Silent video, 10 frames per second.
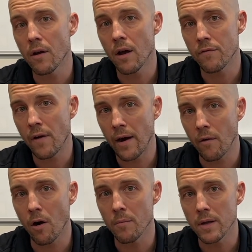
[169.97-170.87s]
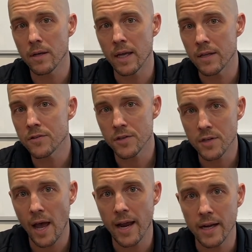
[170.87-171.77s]
a firearm in
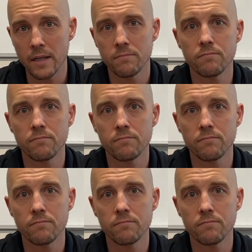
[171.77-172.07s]
society